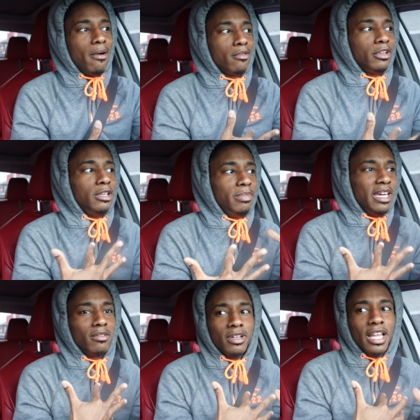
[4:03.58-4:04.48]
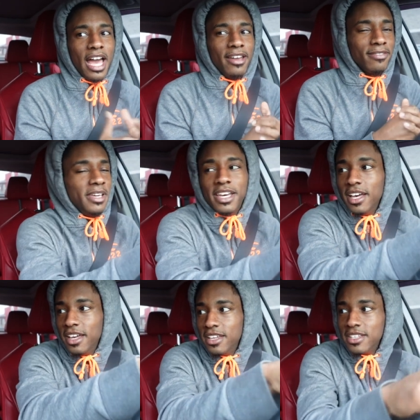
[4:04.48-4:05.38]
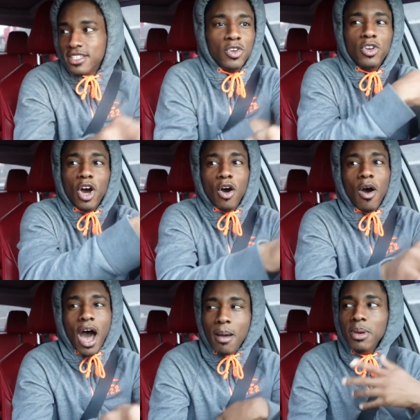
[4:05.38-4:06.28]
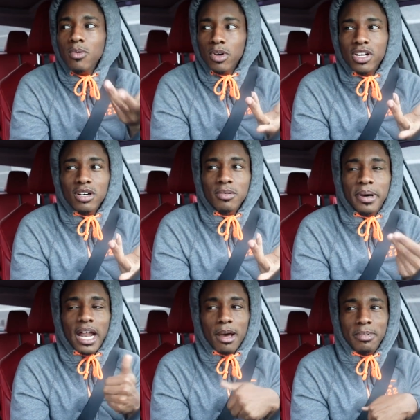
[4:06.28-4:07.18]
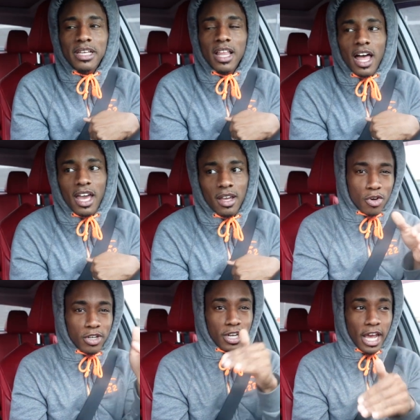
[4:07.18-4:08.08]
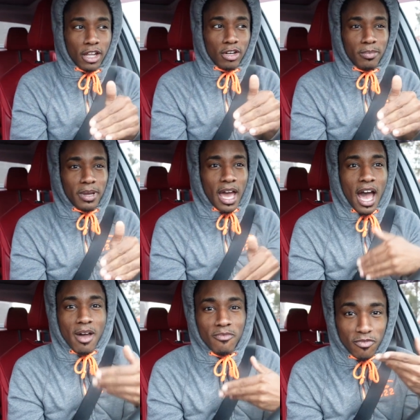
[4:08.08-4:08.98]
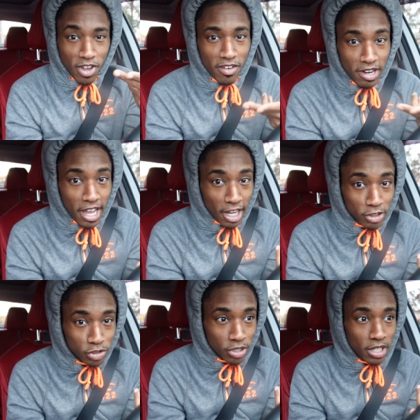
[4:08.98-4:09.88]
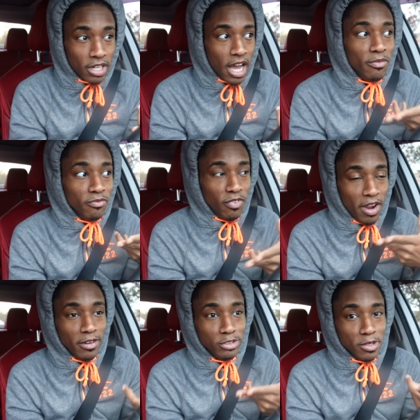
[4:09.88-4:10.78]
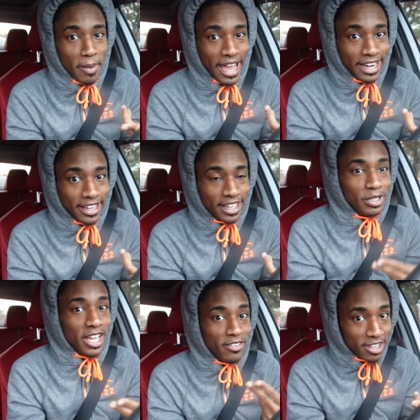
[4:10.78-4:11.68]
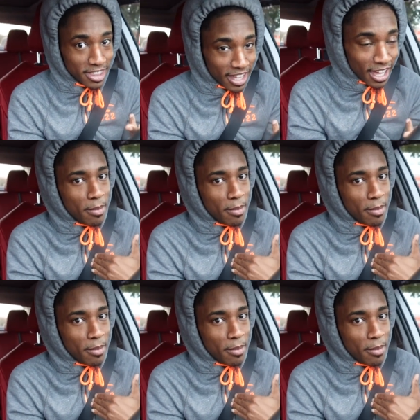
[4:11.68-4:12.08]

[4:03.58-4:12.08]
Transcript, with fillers: I really be in real life, because you know I be real, but I be like toning it down a little bit. I'm very extra. I'm very dramatic with everything.